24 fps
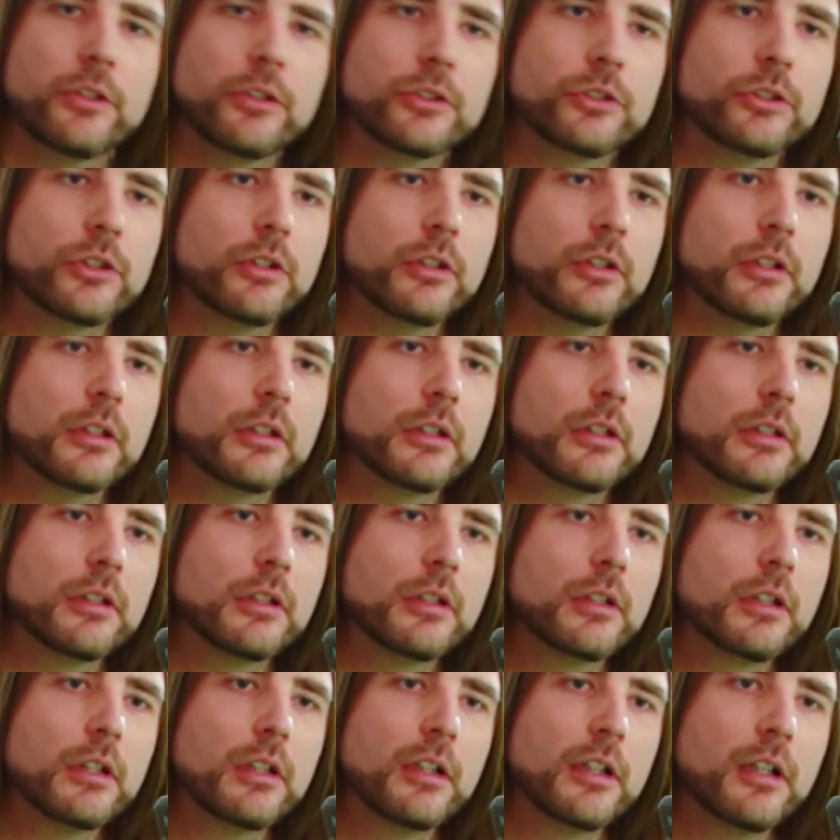the shutter
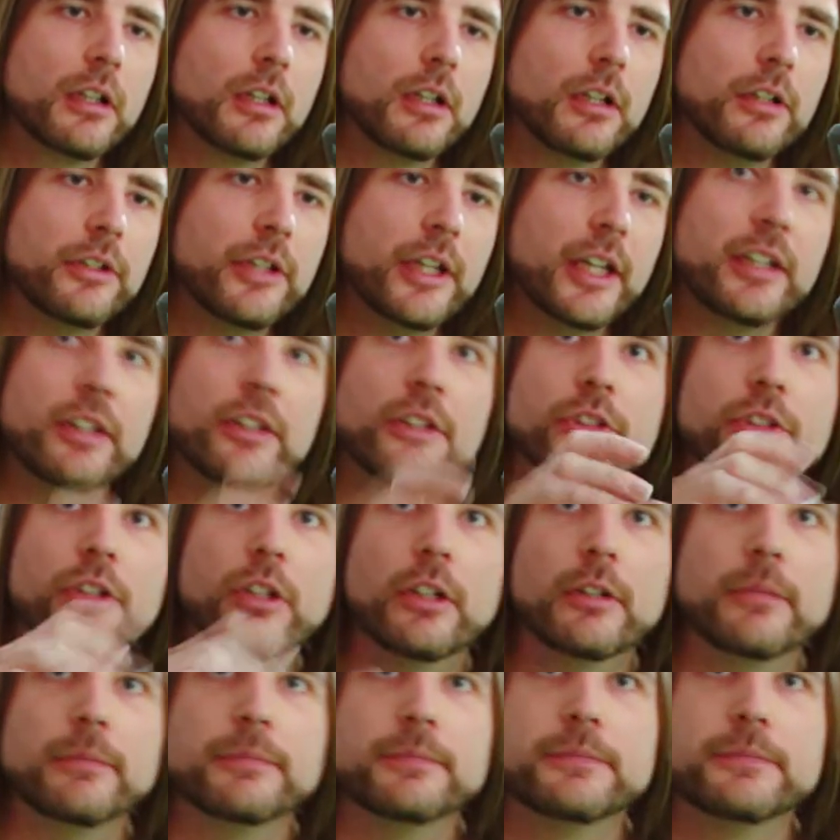and take the shot.